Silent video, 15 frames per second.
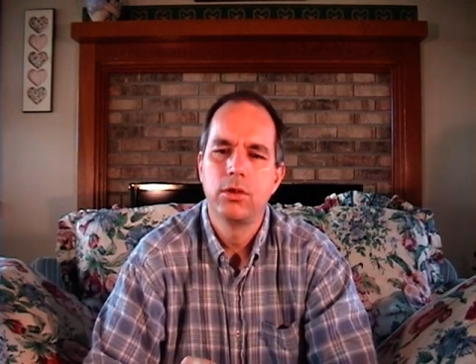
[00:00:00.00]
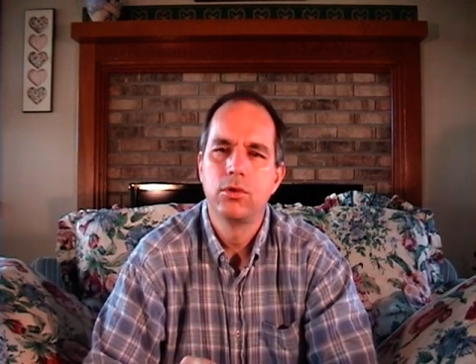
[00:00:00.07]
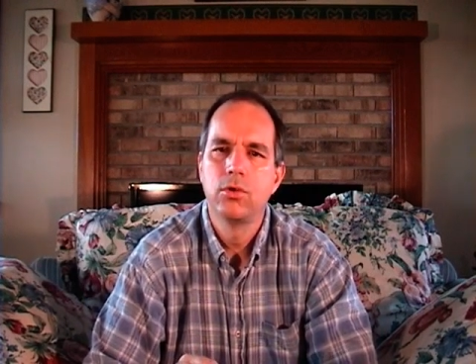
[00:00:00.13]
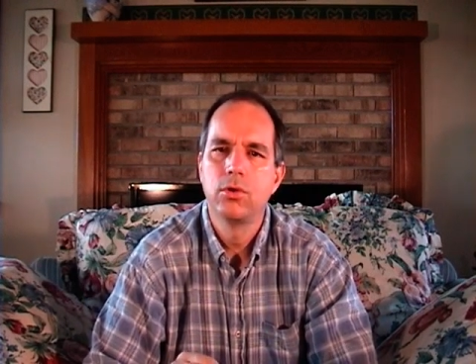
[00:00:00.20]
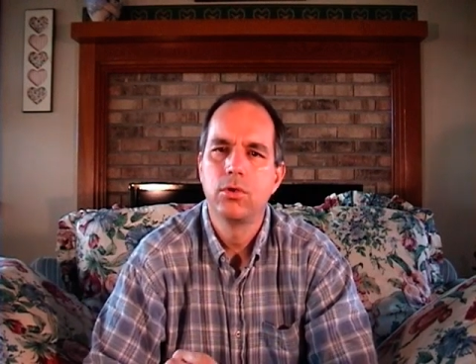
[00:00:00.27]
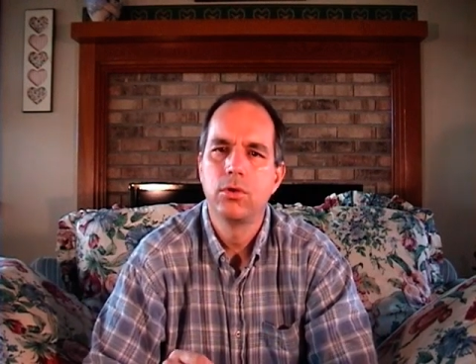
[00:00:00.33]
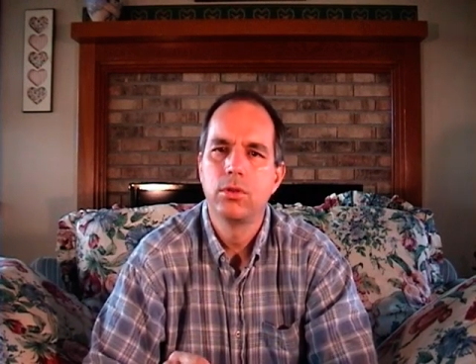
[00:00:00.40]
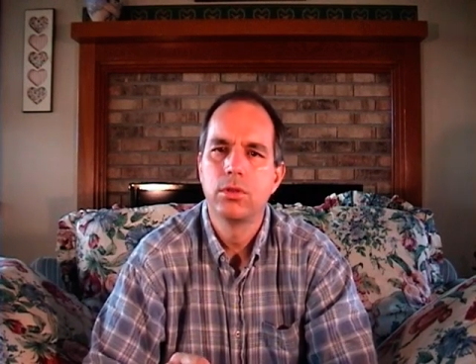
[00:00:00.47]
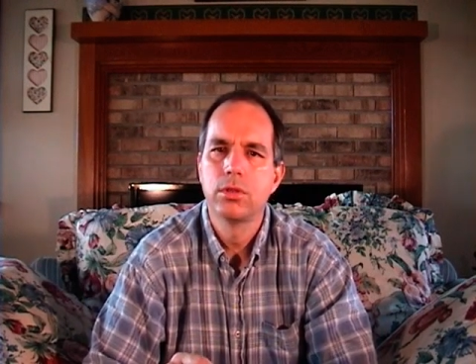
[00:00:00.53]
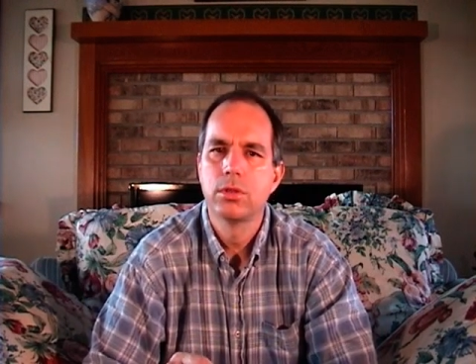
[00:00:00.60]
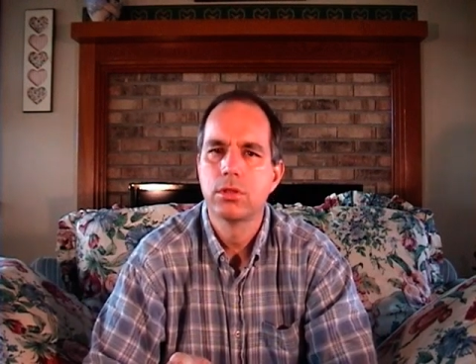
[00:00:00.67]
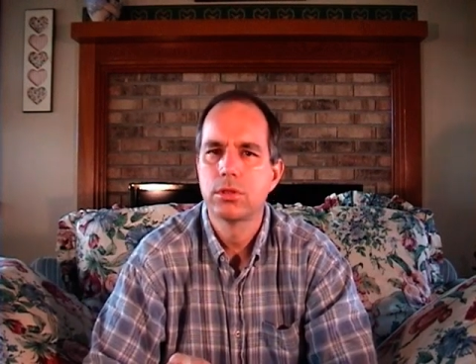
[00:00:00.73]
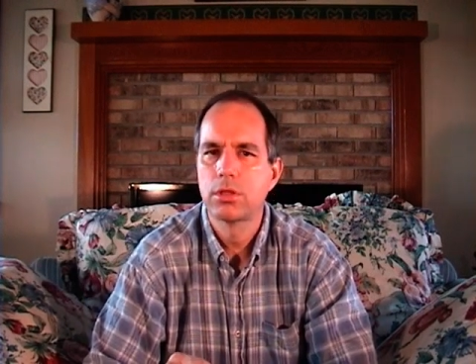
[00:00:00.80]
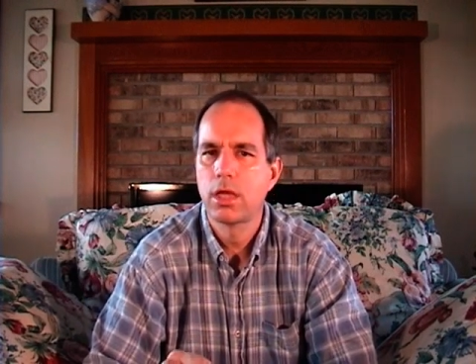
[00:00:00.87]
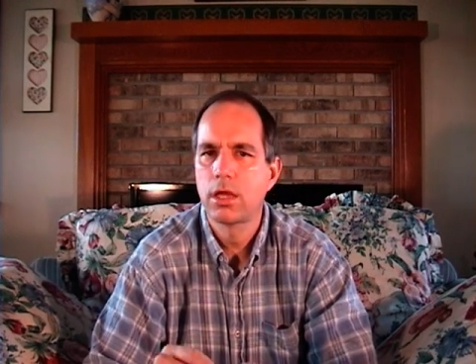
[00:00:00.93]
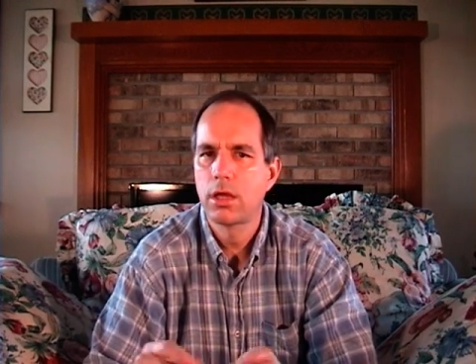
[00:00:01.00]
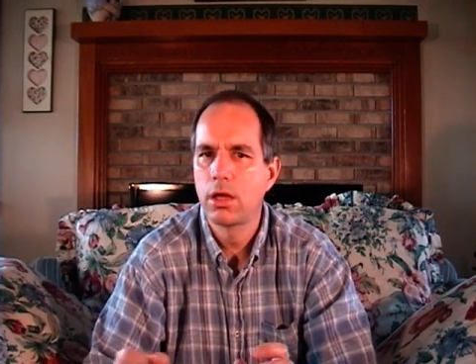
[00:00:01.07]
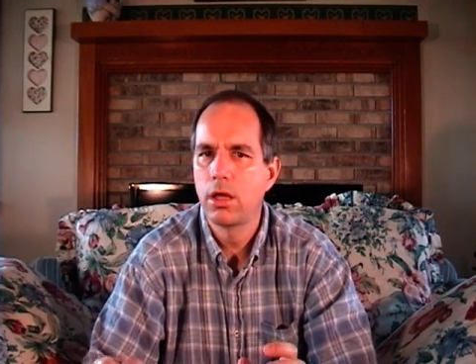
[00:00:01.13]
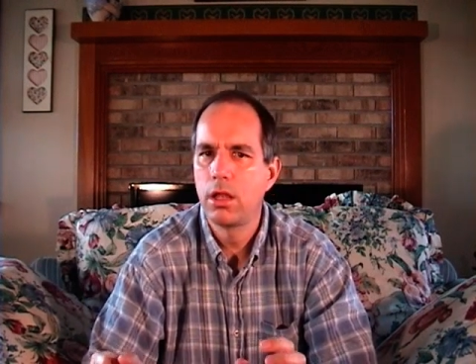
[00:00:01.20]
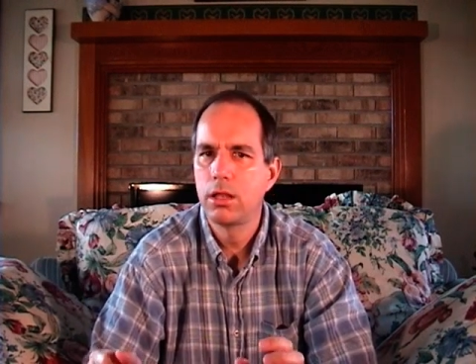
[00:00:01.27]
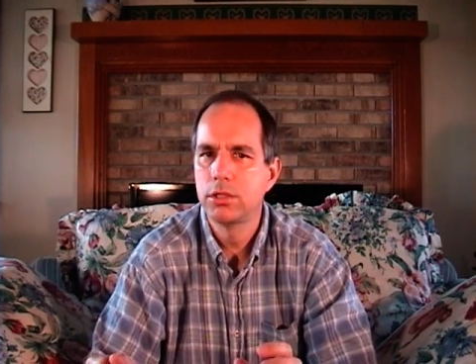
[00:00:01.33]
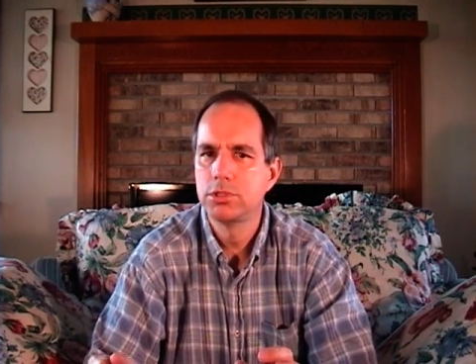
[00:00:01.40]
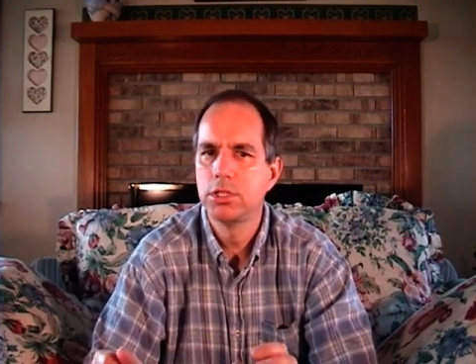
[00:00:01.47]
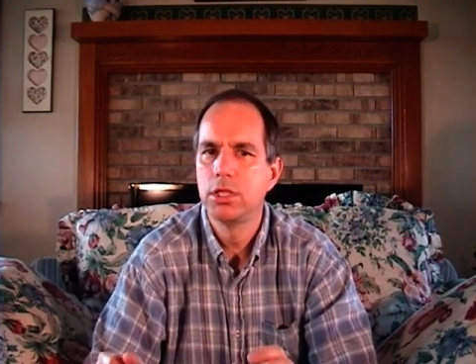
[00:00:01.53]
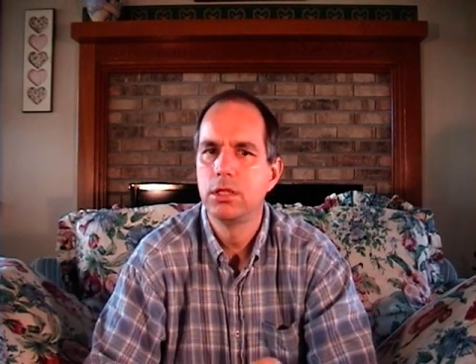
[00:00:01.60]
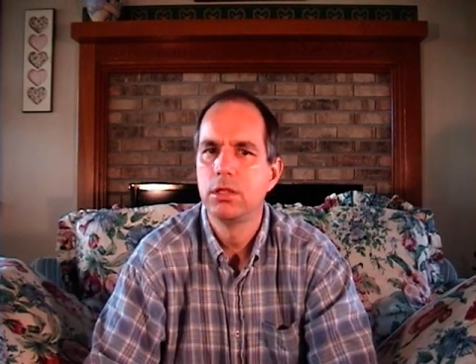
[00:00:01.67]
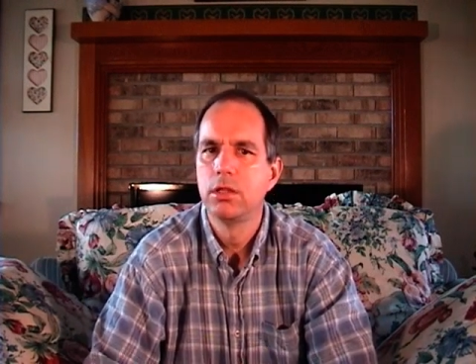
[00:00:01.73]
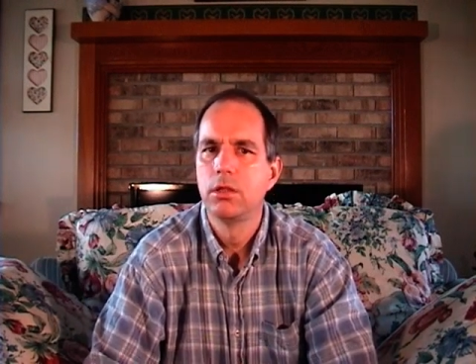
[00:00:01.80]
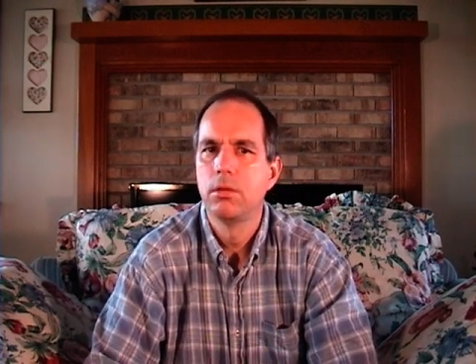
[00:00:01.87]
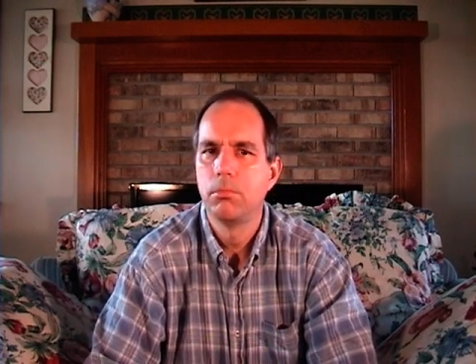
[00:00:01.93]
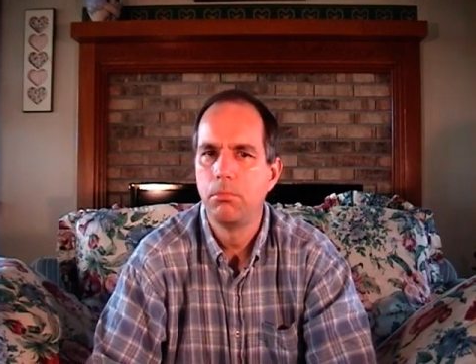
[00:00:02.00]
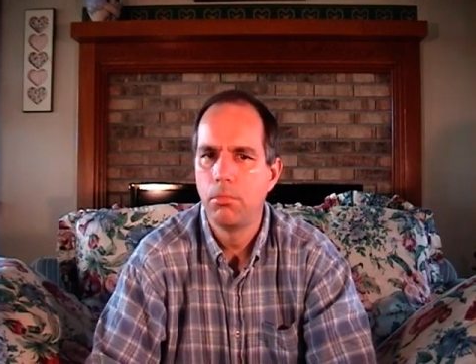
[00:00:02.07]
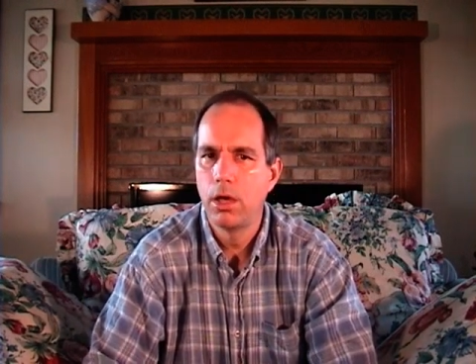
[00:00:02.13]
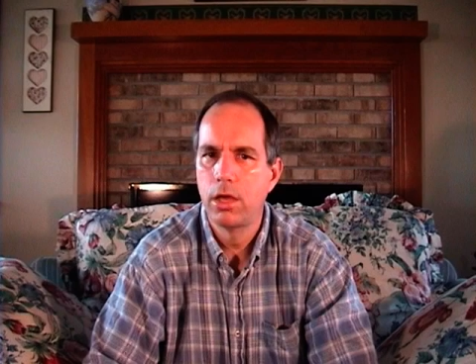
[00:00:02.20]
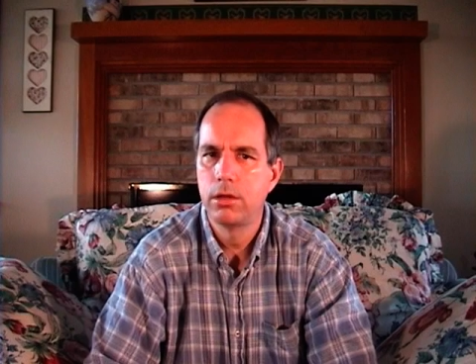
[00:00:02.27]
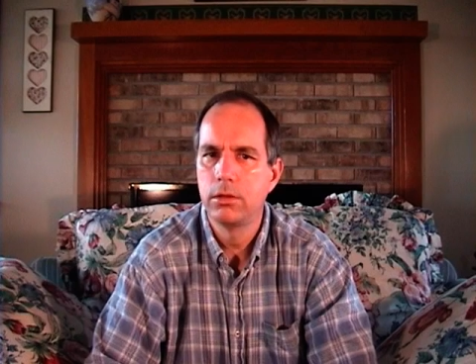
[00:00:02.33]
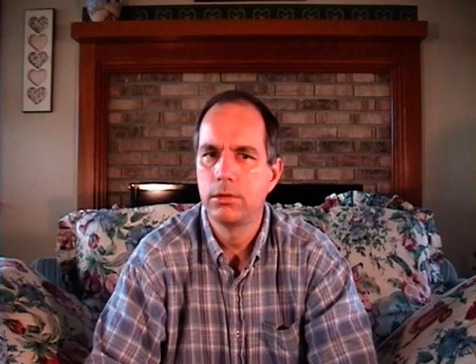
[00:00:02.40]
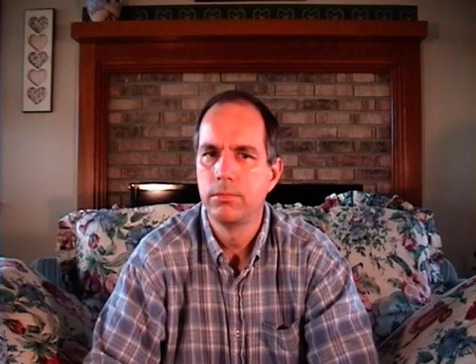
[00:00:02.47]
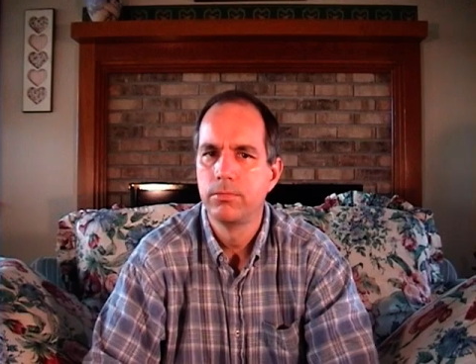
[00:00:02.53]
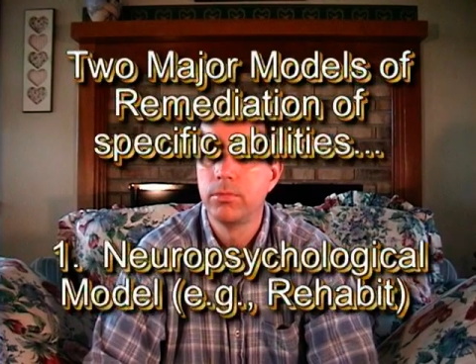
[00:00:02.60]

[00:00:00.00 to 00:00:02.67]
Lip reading: neuropsychology model.